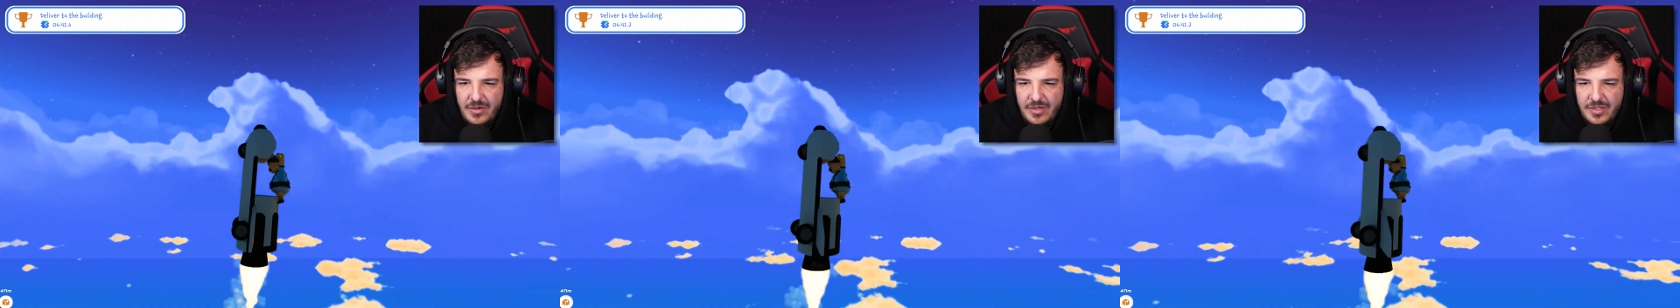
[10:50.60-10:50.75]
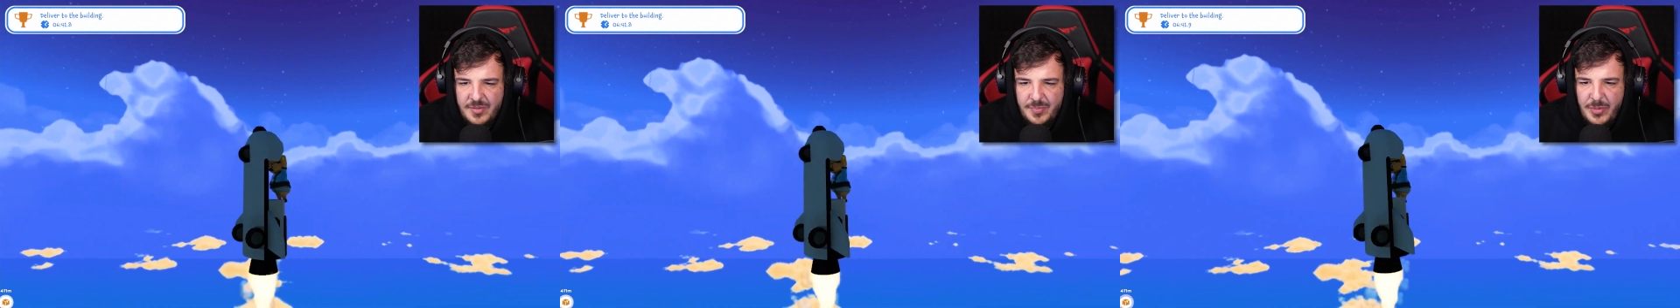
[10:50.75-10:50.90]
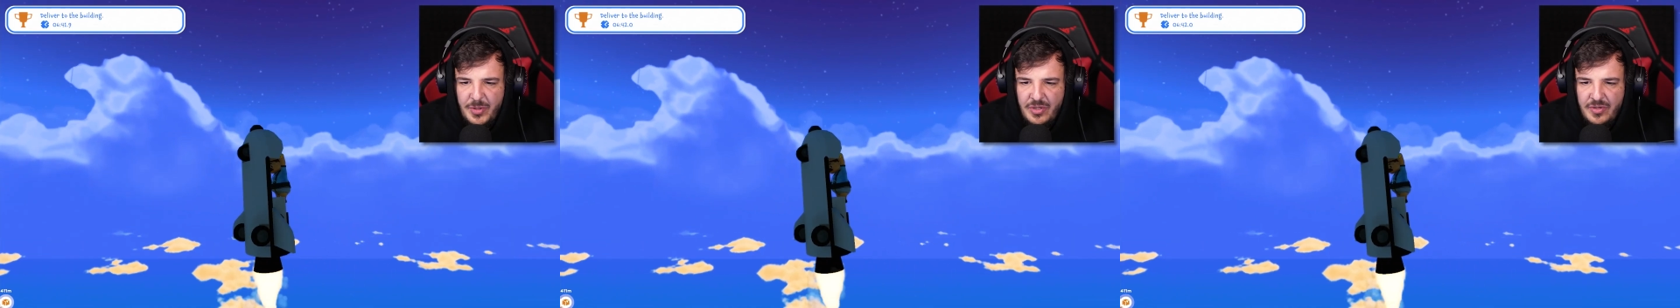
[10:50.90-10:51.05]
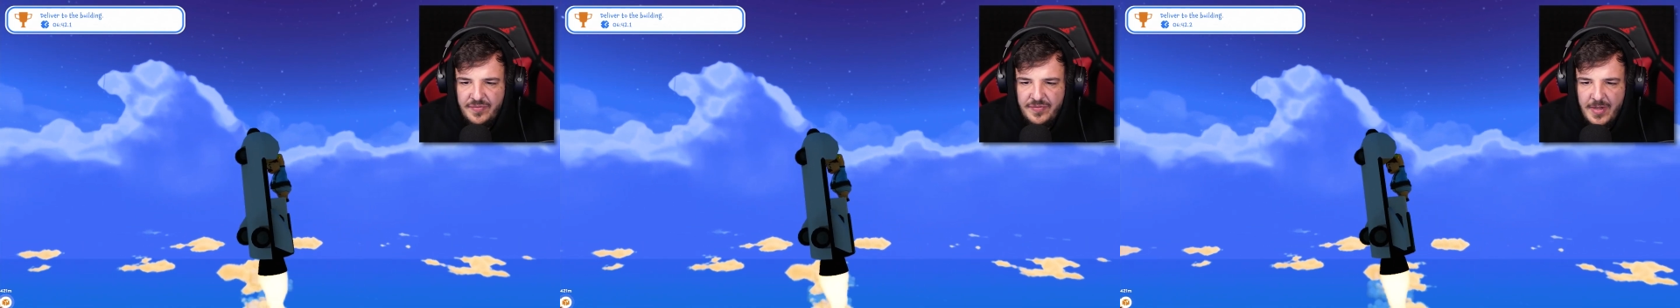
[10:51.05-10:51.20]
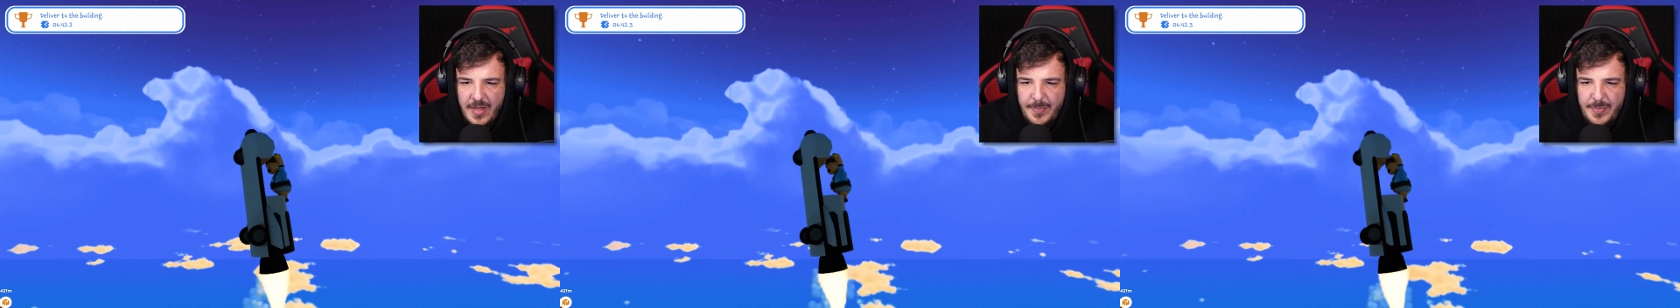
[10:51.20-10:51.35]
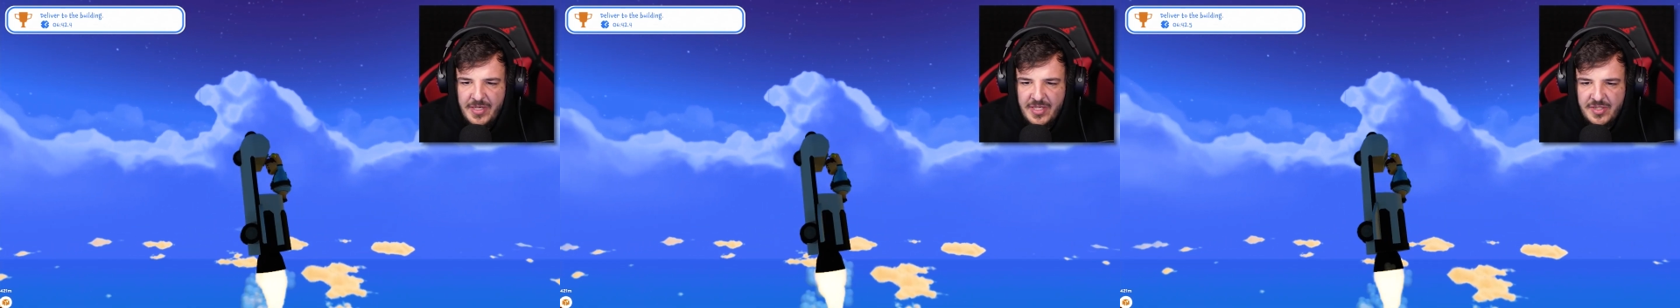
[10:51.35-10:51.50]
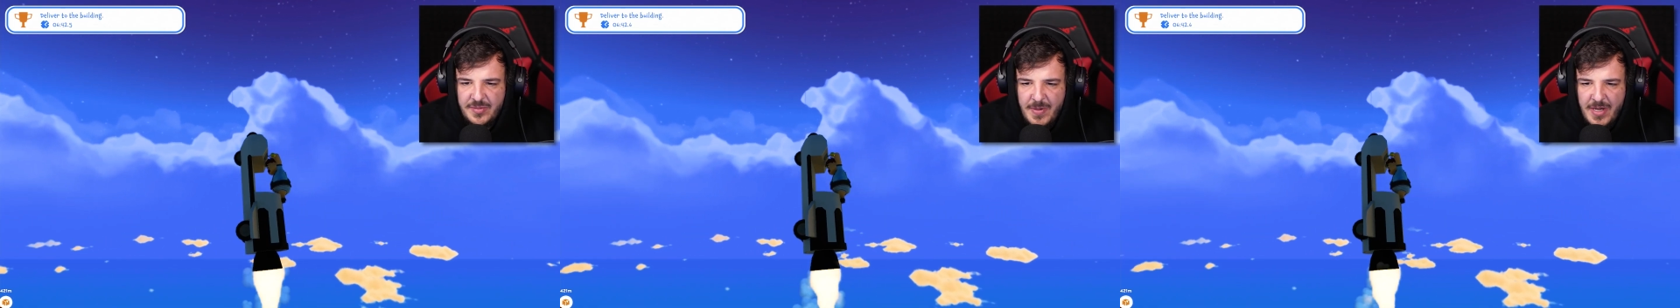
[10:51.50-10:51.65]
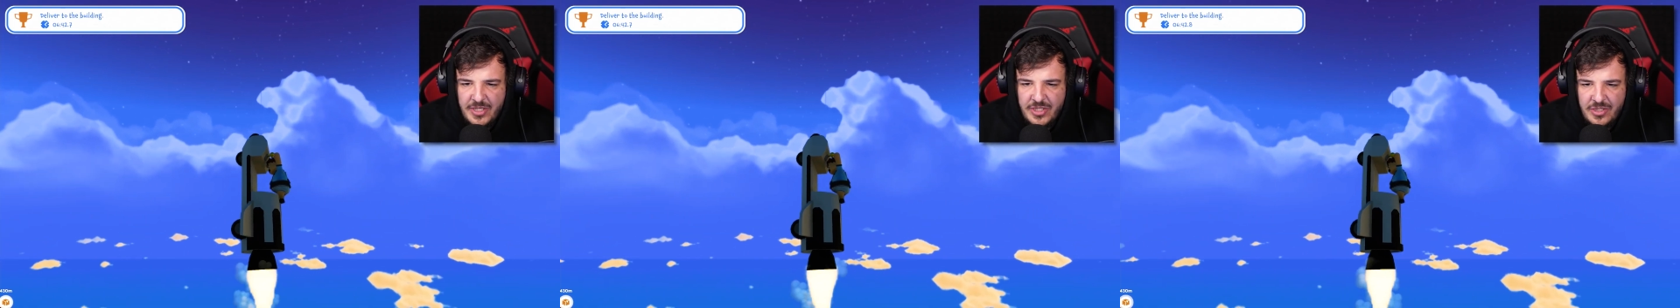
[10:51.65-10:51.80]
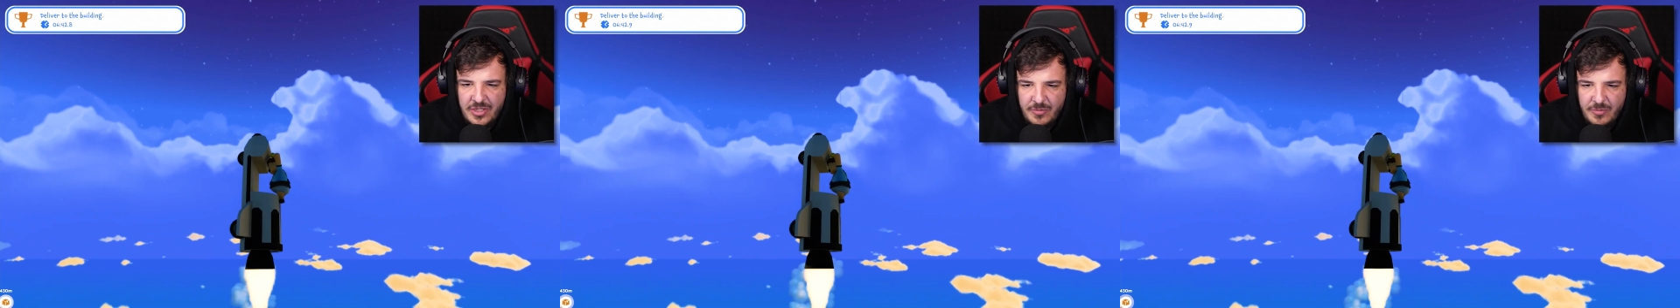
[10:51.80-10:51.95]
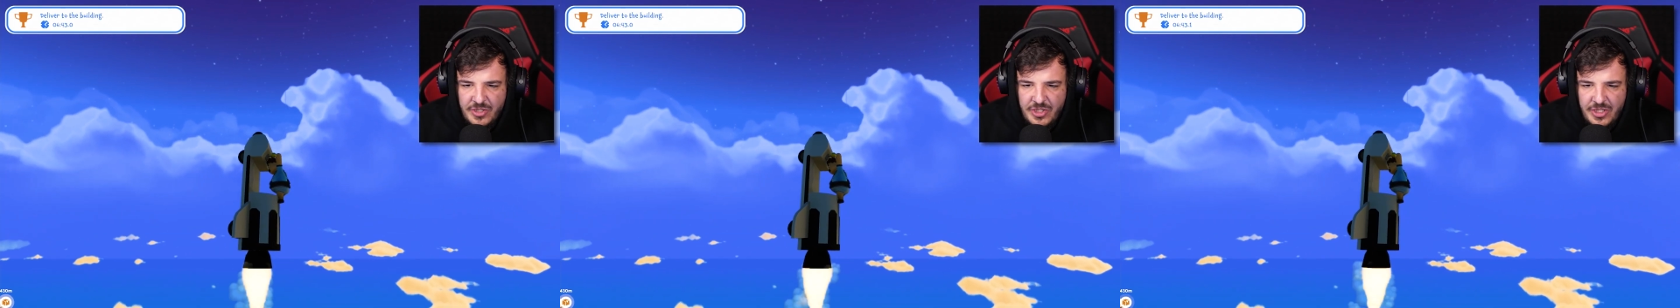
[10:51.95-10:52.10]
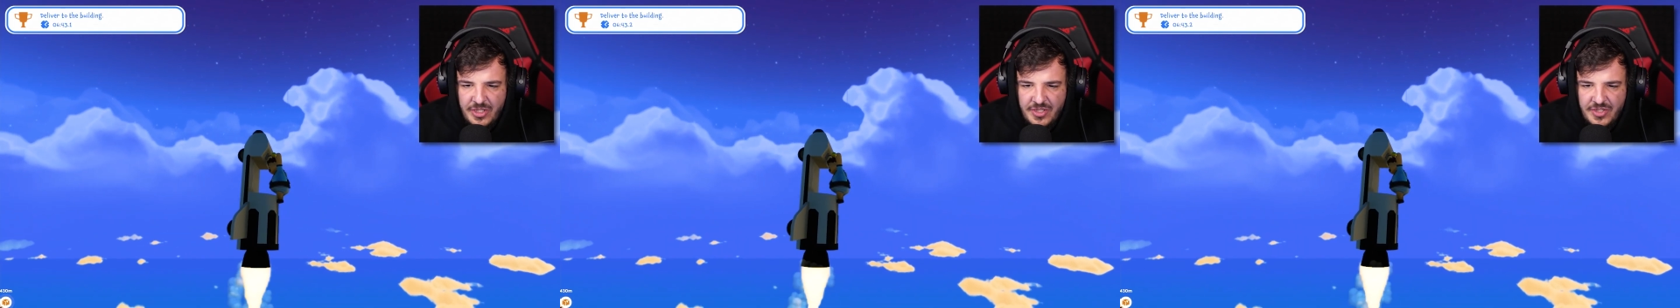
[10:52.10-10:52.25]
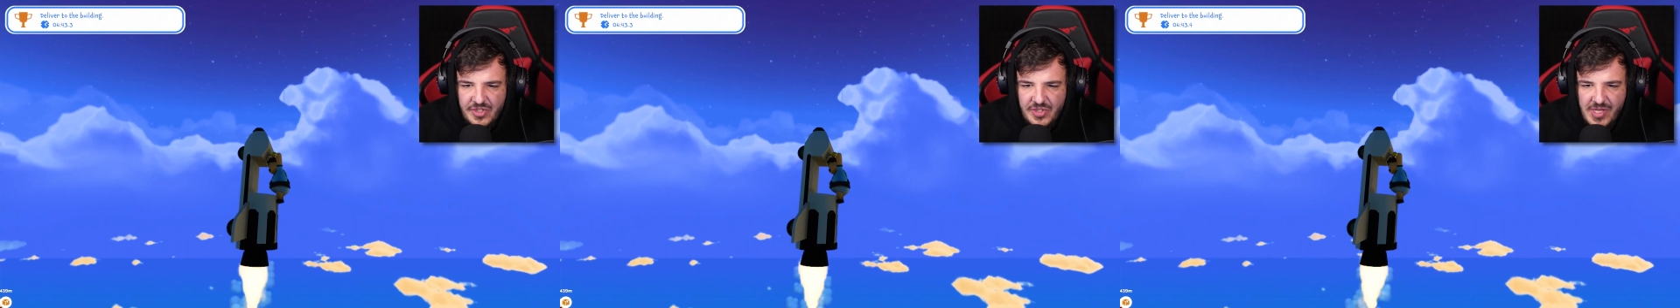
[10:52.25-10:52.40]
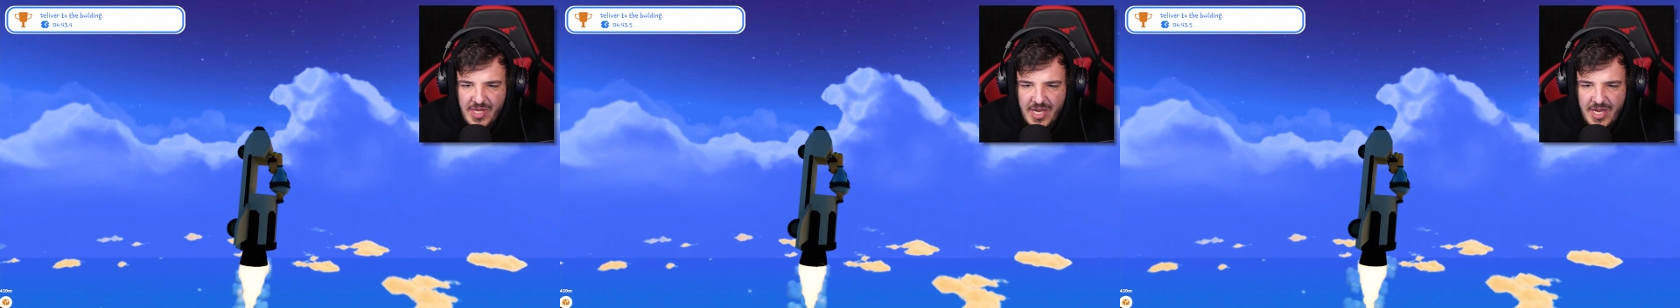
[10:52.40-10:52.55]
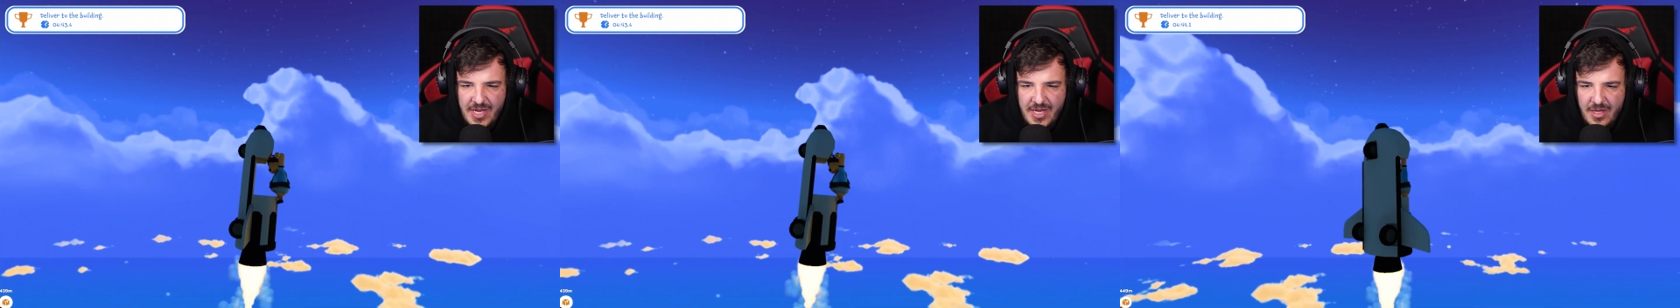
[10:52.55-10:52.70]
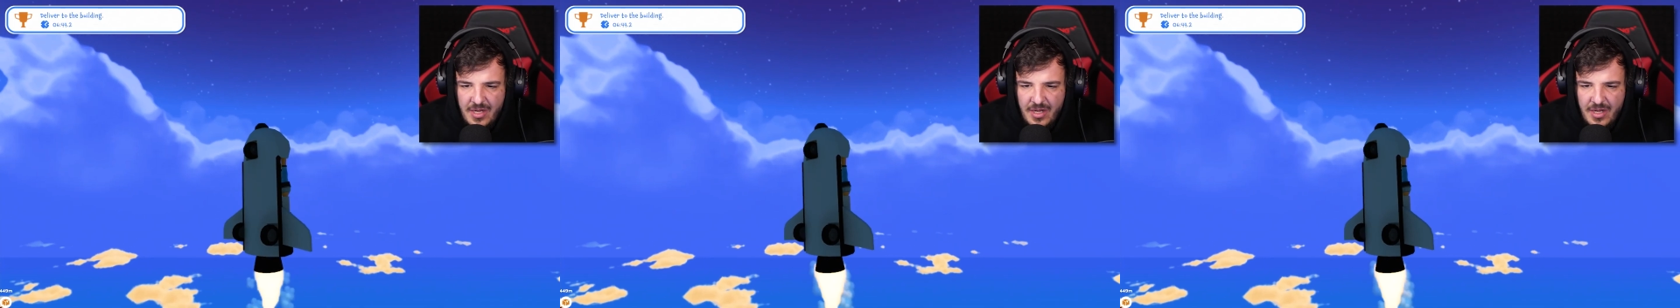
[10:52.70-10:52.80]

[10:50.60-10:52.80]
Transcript: Oh, it's beautiful up here, Smashing. I wish you could see it.